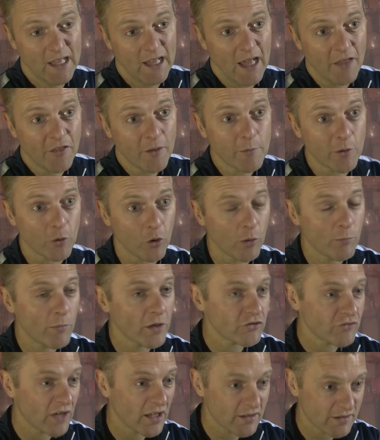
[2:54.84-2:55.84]
I think we'd all
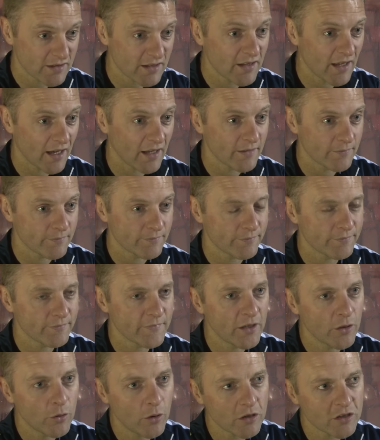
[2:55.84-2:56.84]
much rather see that.
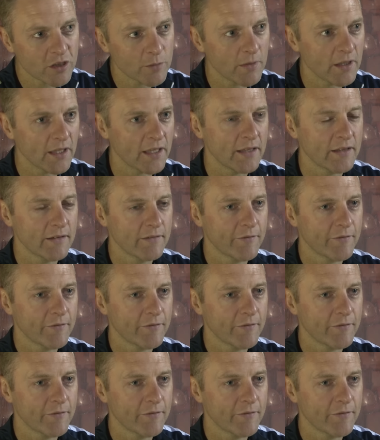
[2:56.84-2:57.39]
You know, ultimately,